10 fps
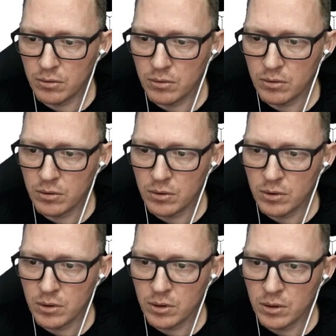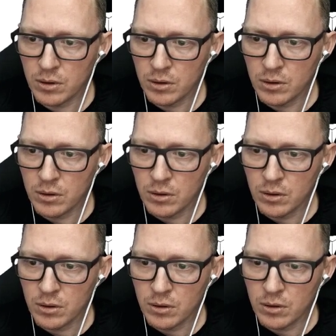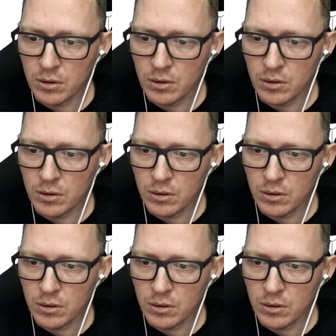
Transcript: Nobody speaks.